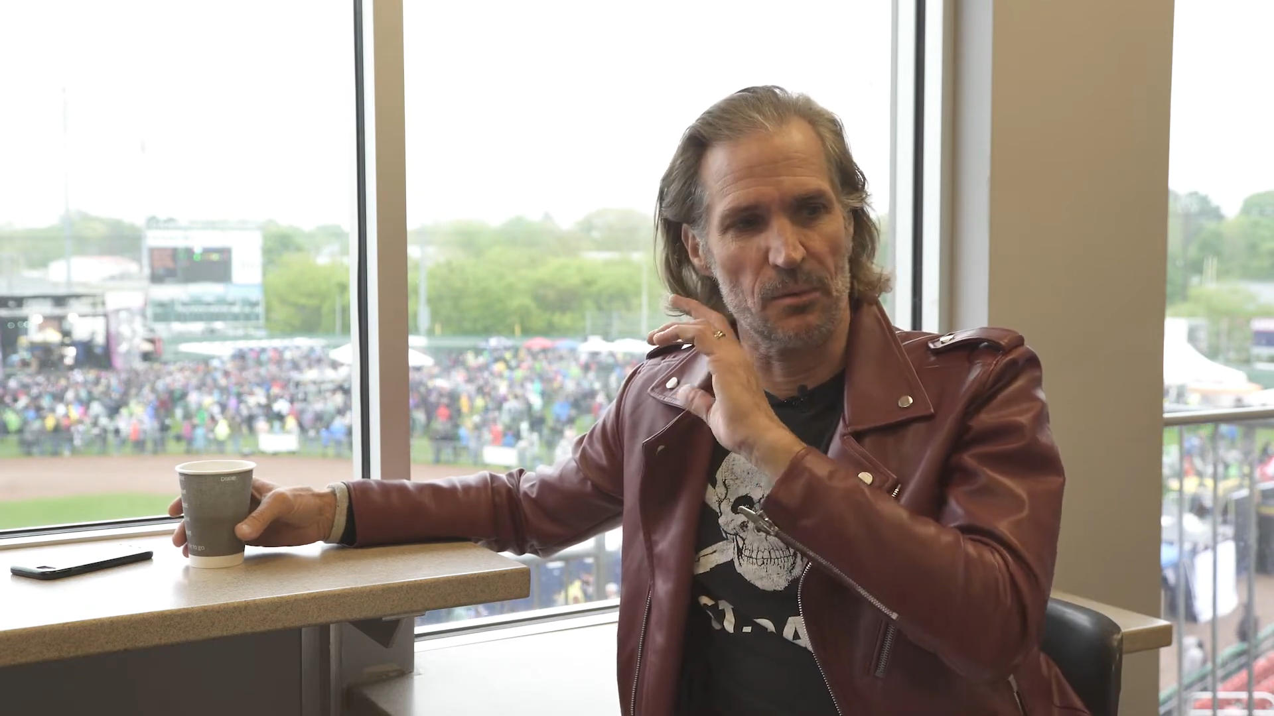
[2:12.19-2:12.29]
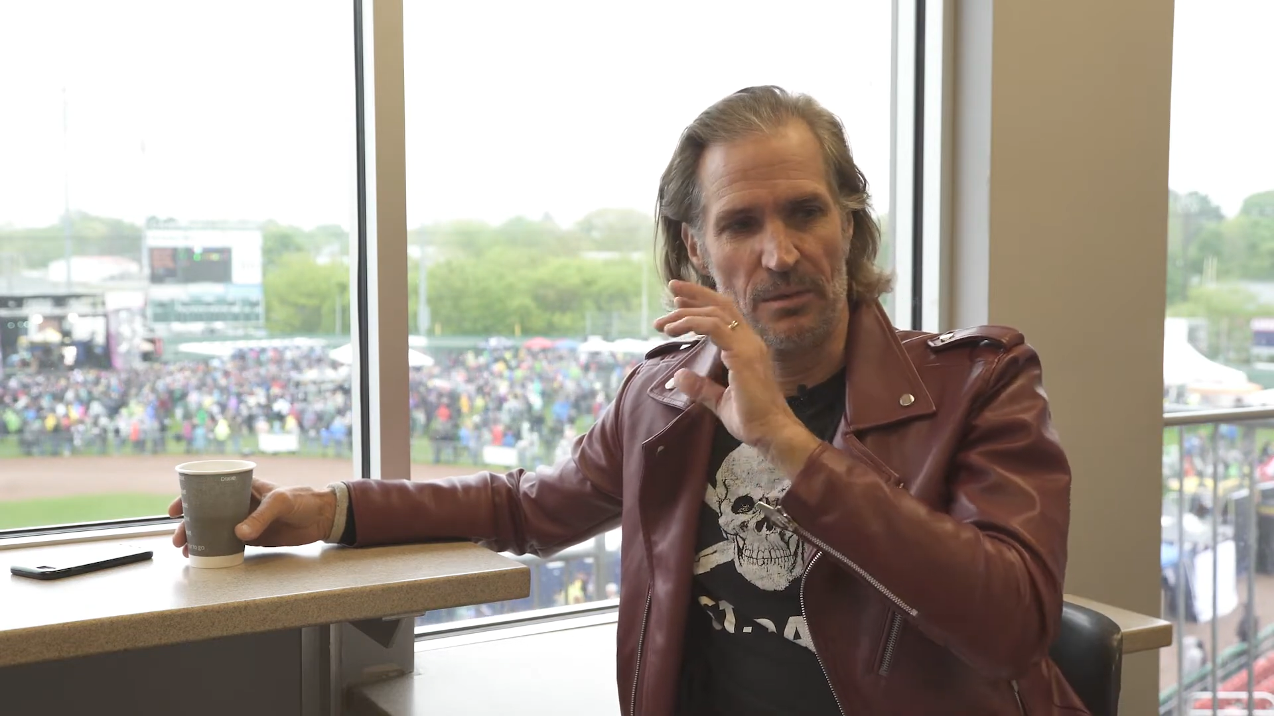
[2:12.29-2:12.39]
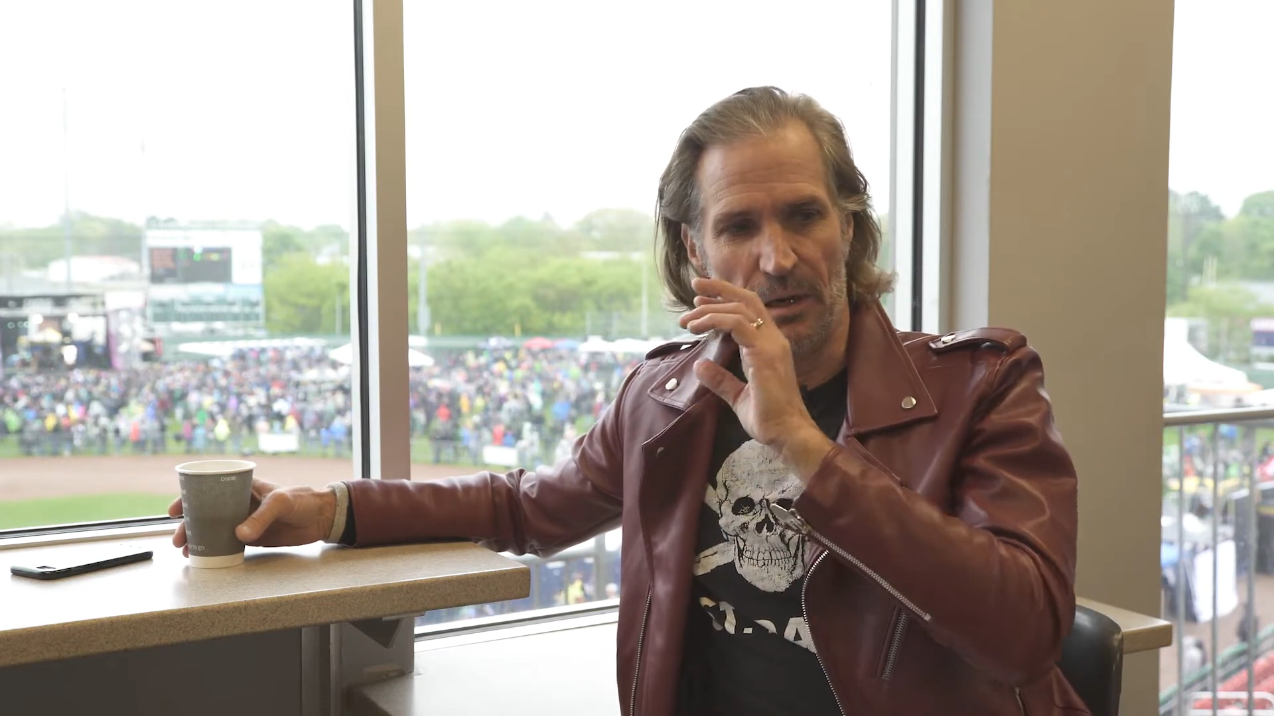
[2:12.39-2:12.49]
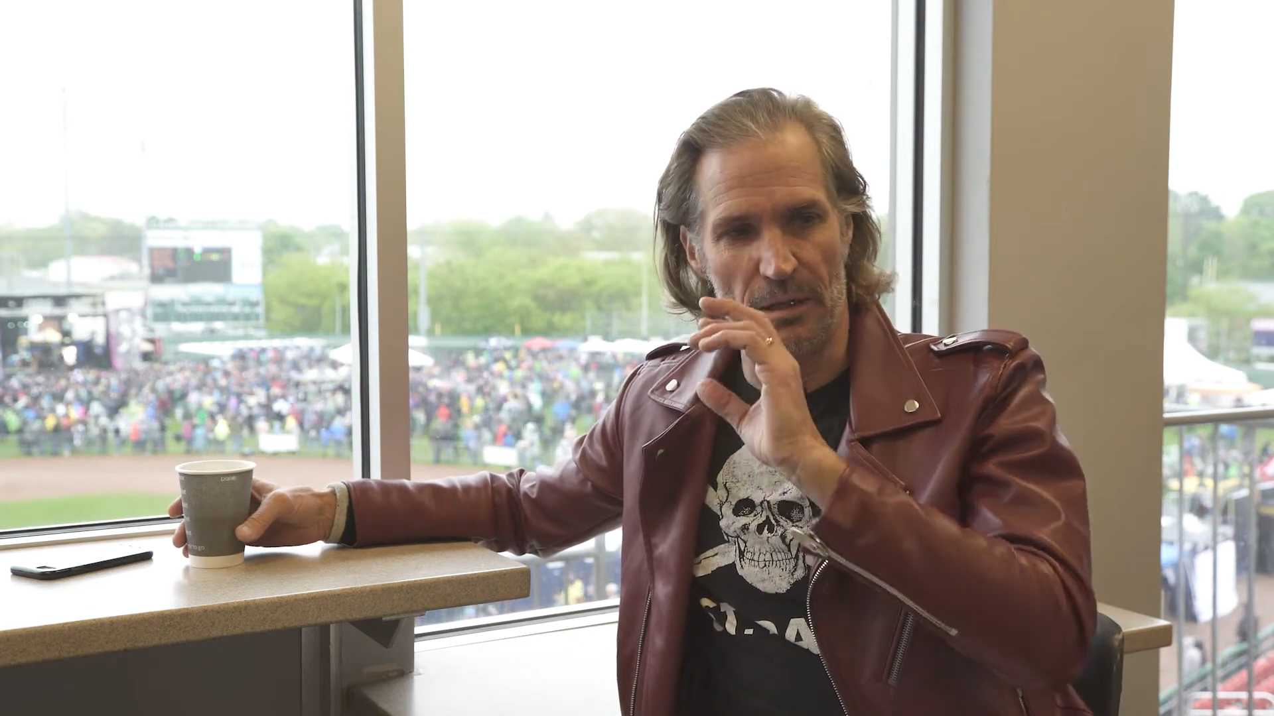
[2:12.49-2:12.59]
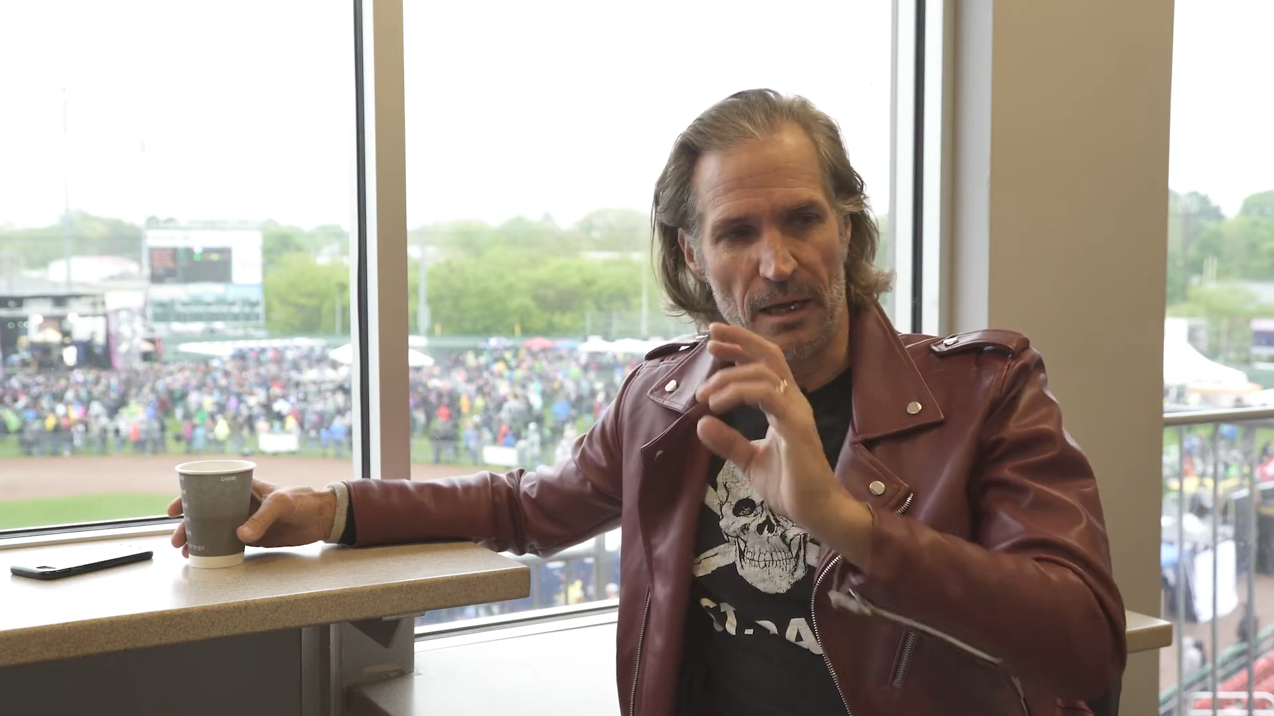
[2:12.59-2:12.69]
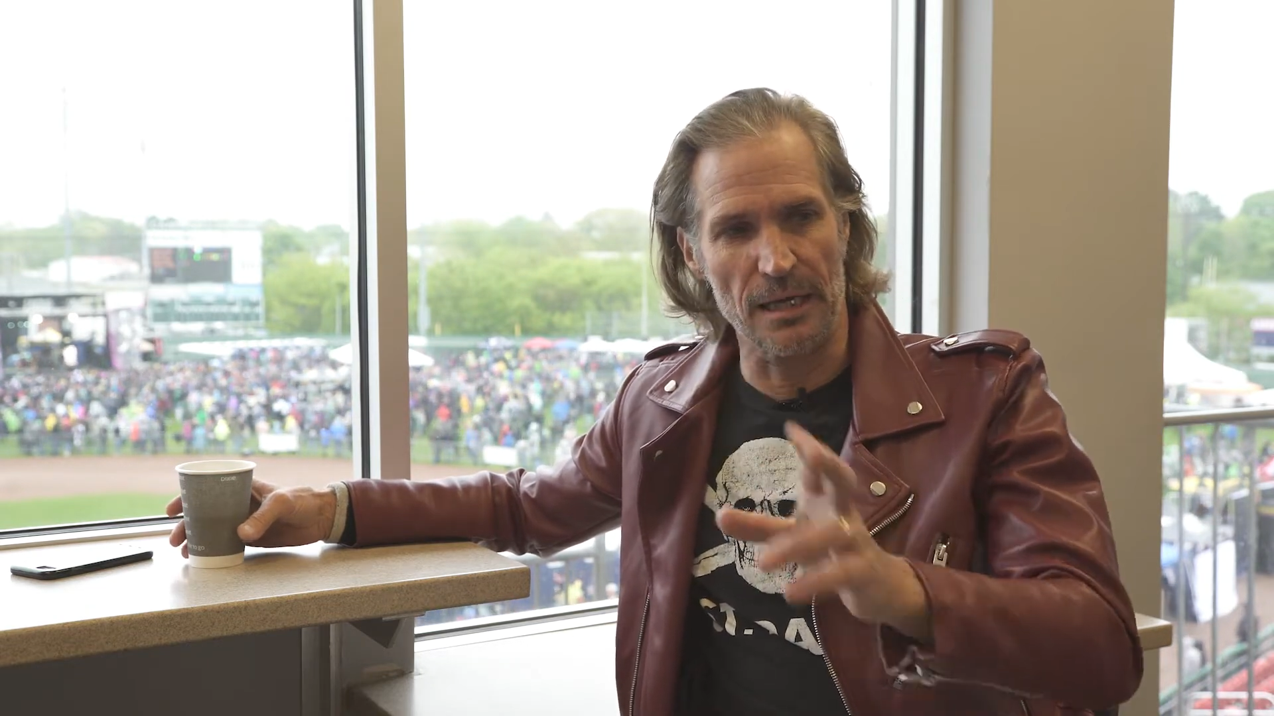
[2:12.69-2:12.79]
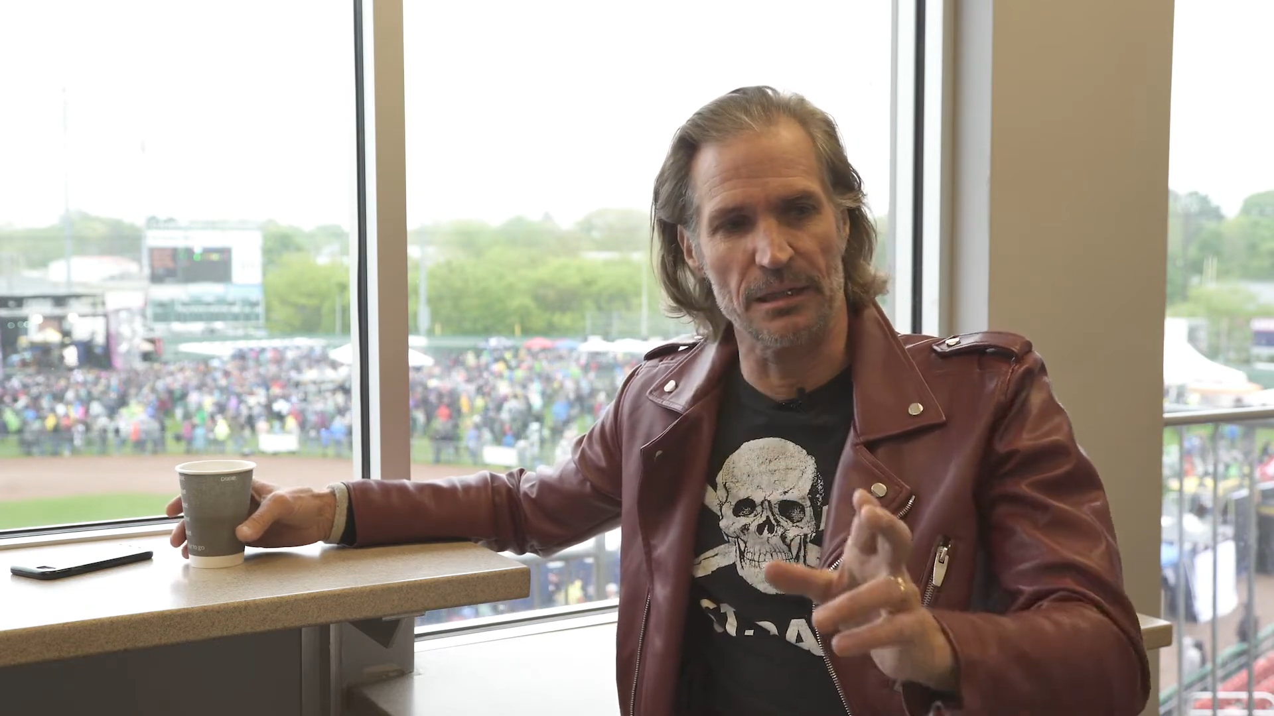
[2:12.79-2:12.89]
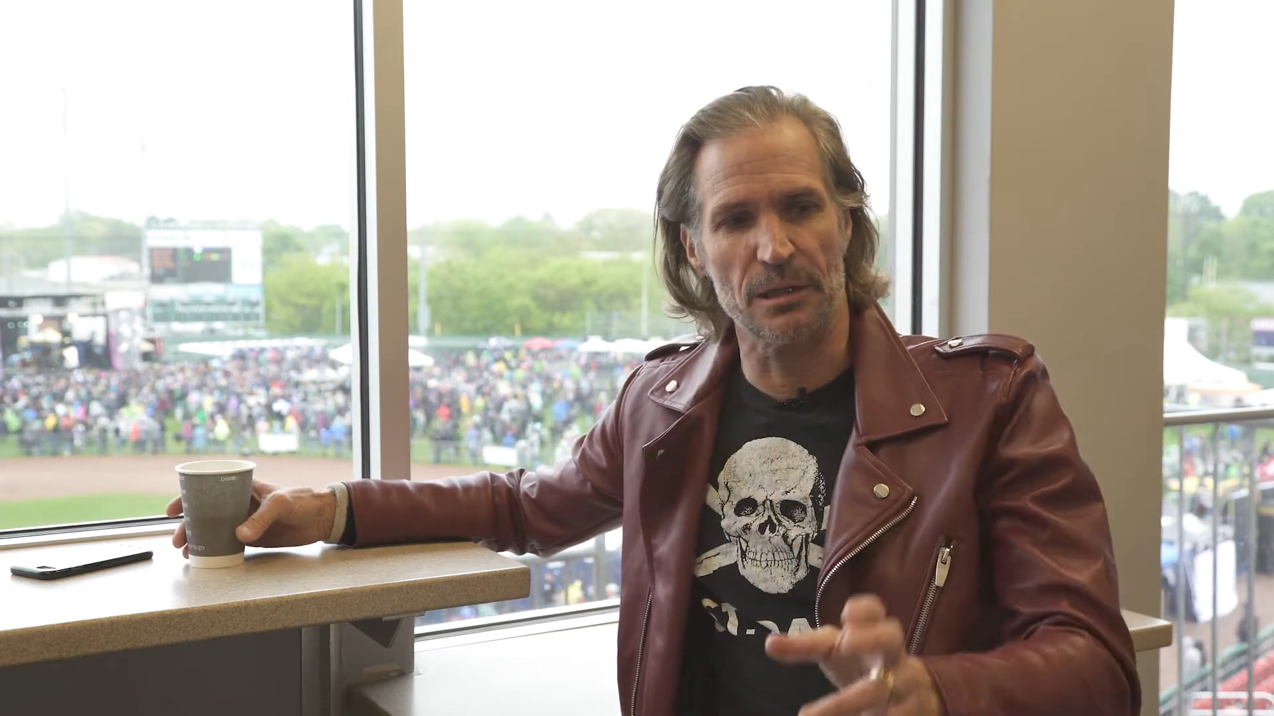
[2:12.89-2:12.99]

was a lot of